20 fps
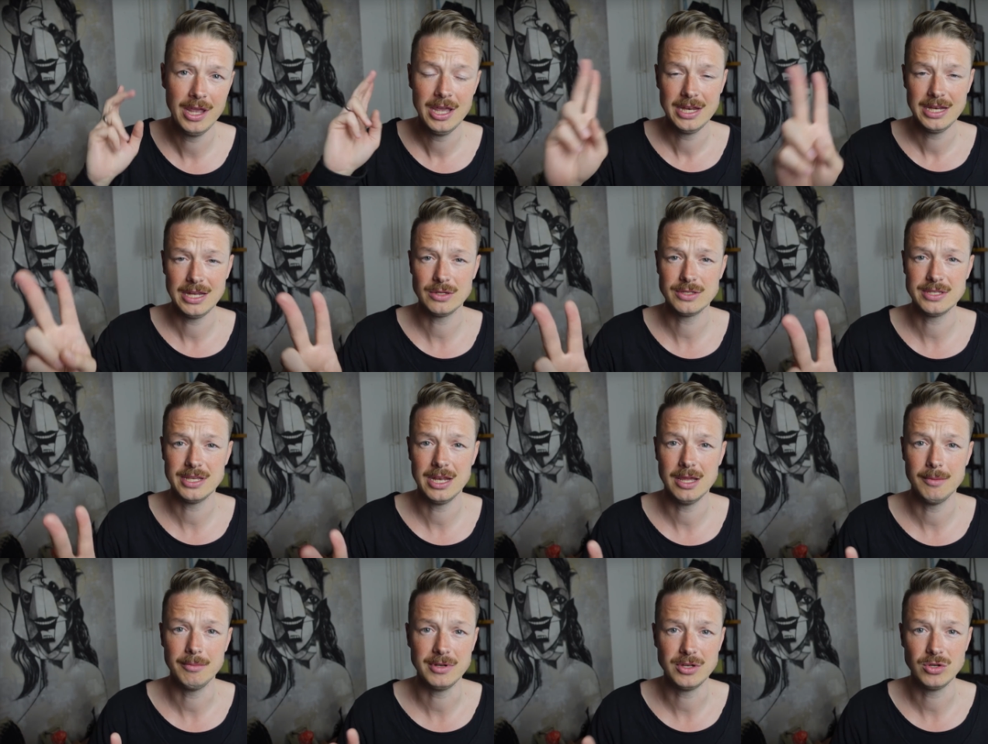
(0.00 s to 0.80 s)
Downside
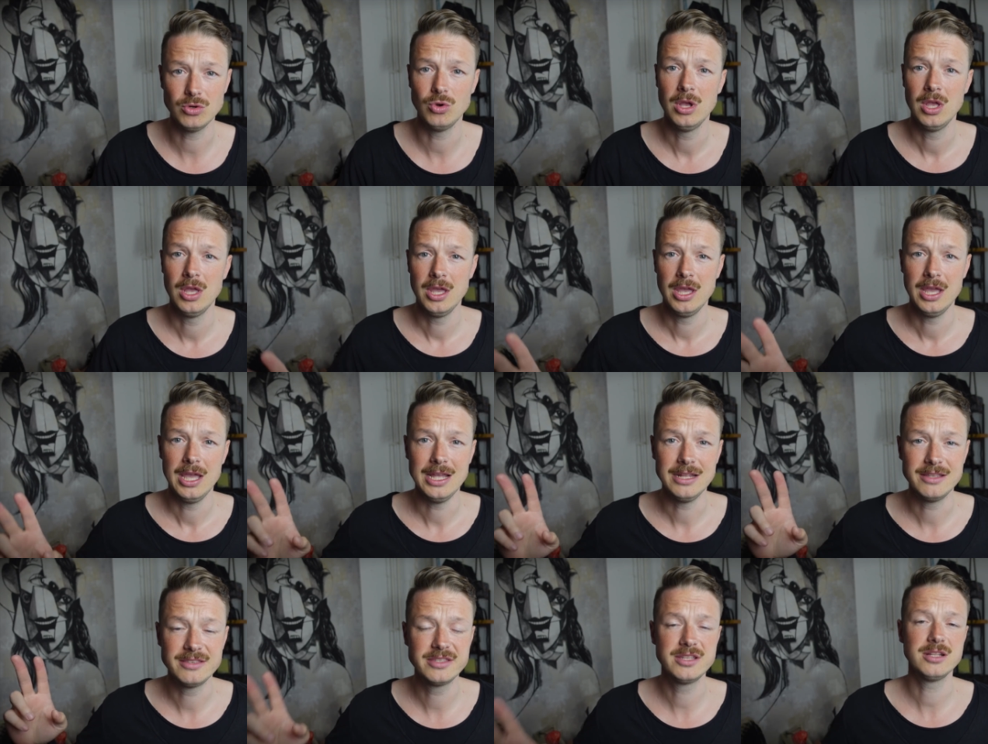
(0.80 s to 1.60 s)
number two,
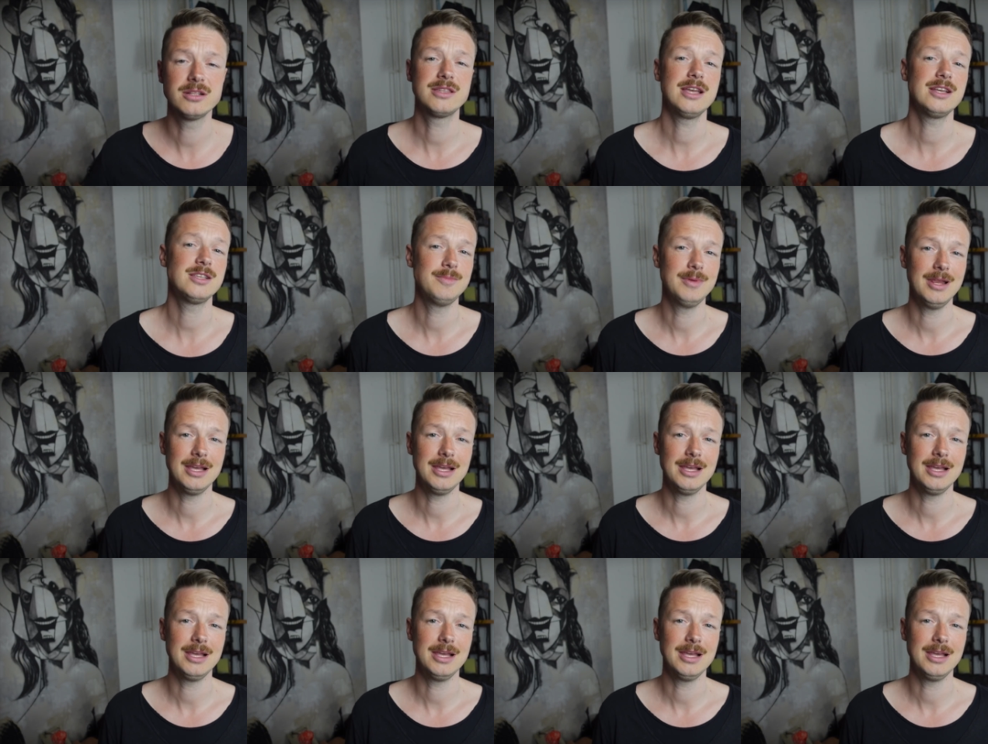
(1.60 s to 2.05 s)
it still takes me